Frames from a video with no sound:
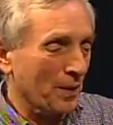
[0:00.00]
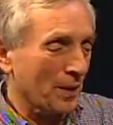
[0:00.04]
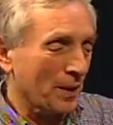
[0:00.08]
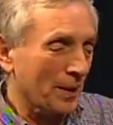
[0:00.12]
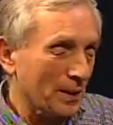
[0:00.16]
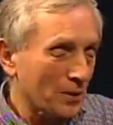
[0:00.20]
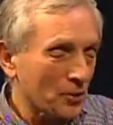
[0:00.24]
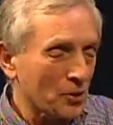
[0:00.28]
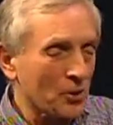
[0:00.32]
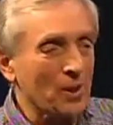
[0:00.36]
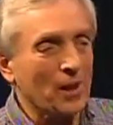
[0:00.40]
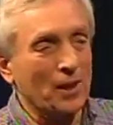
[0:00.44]

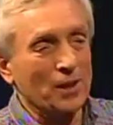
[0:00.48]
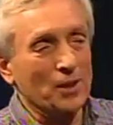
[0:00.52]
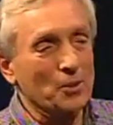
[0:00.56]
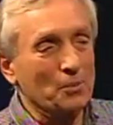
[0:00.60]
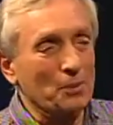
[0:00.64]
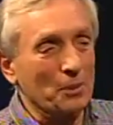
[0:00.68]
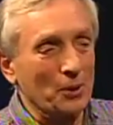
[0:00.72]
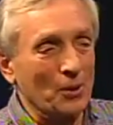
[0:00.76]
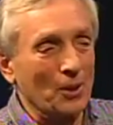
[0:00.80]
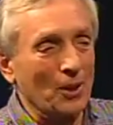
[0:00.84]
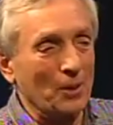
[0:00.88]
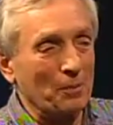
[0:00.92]
it's nice
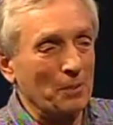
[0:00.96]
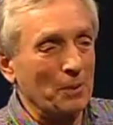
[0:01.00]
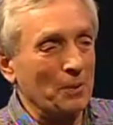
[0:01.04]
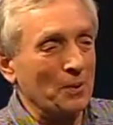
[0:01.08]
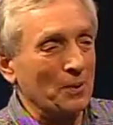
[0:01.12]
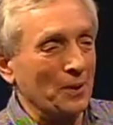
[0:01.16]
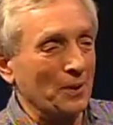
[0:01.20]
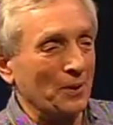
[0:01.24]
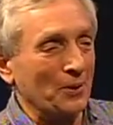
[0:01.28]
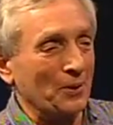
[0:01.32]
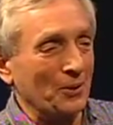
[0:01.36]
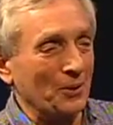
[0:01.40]
but not
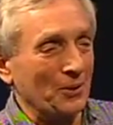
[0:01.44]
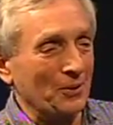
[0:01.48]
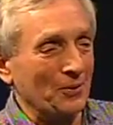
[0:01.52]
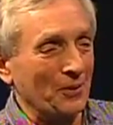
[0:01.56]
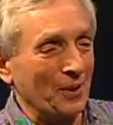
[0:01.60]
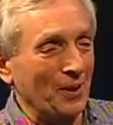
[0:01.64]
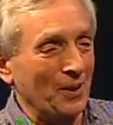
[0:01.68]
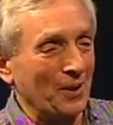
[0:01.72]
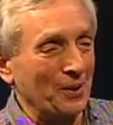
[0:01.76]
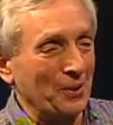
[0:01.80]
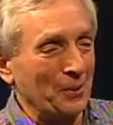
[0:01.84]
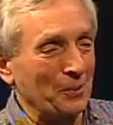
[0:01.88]
particularly
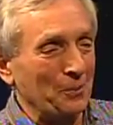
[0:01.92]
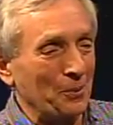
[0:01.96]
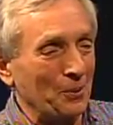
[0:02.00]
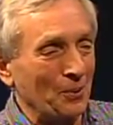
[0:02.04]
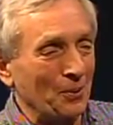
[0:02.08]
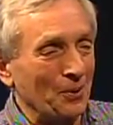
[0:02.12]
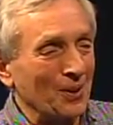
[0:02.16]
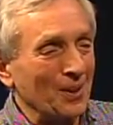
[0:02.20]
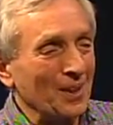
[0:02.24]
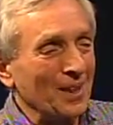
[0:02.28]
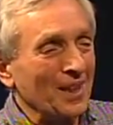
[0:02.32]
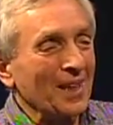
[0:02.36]
valuable.
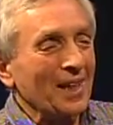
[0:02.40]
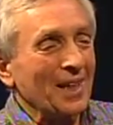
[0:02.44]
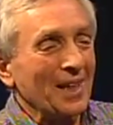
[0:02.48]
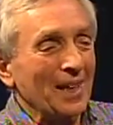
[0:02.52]
Yeah.